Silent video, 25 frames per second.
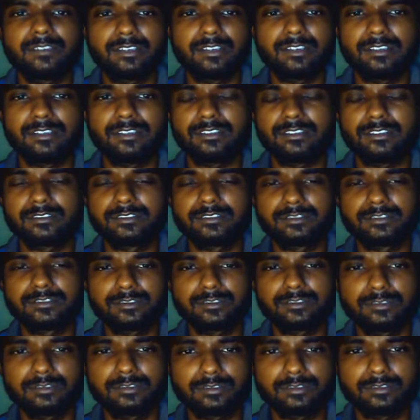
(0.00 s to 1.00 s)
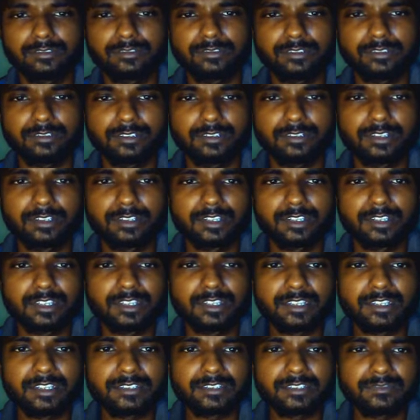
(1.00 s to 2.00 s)
so
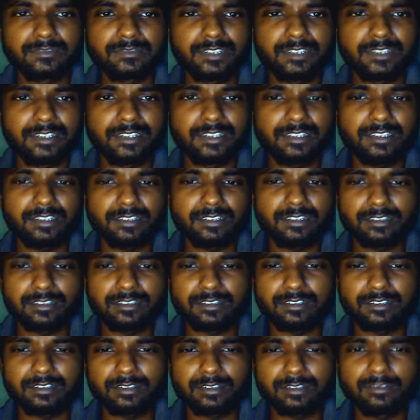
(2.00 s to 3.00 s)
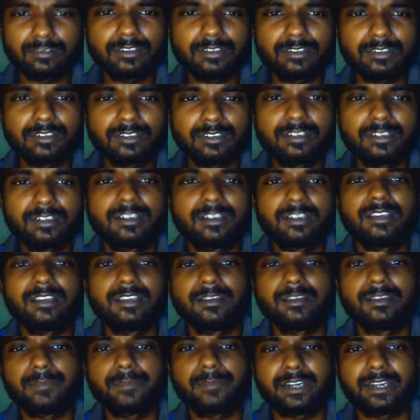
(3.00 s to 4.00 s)
it's very good
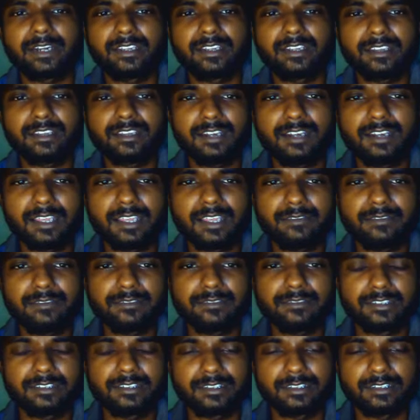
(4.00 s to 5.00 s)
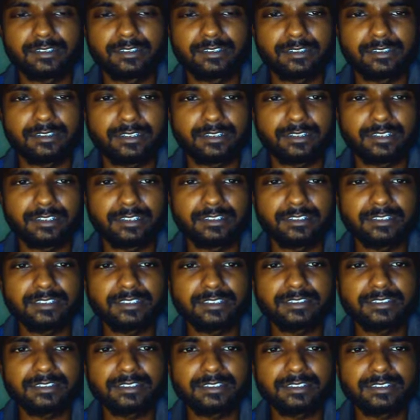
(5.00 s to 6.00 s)
practical lab. In
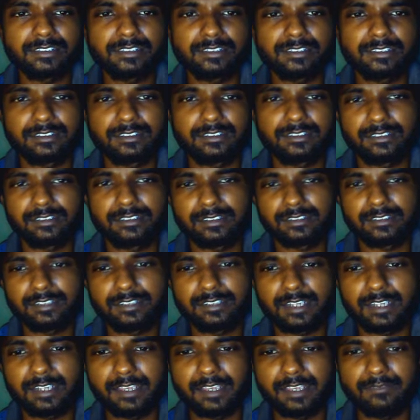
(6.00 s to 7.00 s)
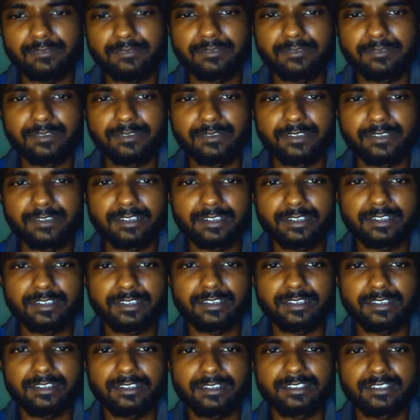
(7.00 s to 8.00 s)
this lab we will
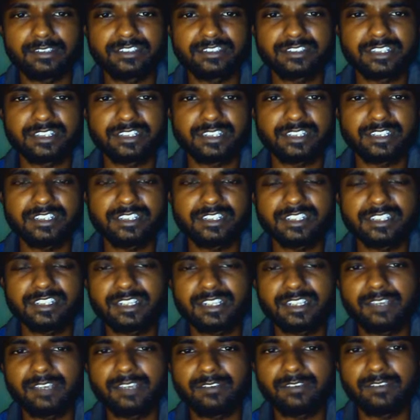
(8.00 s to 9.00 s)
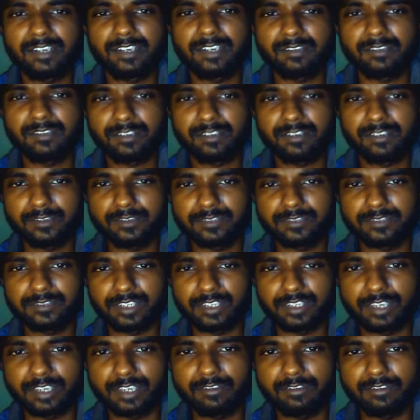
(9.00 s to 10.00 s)
check each and every level of
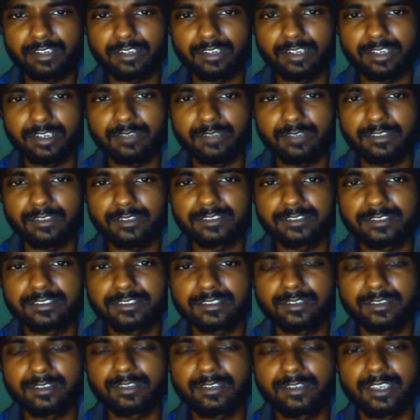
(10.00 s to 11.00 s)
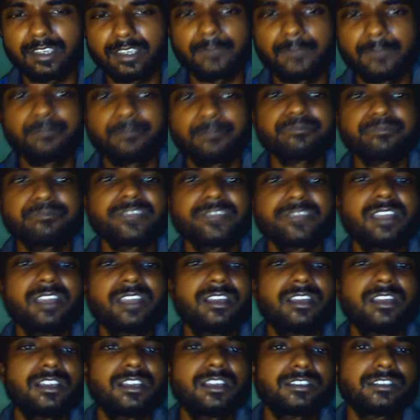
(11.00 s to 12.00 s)
security levels. Okay,
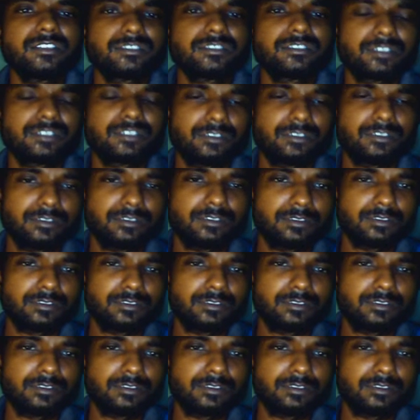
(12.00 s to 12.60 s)
so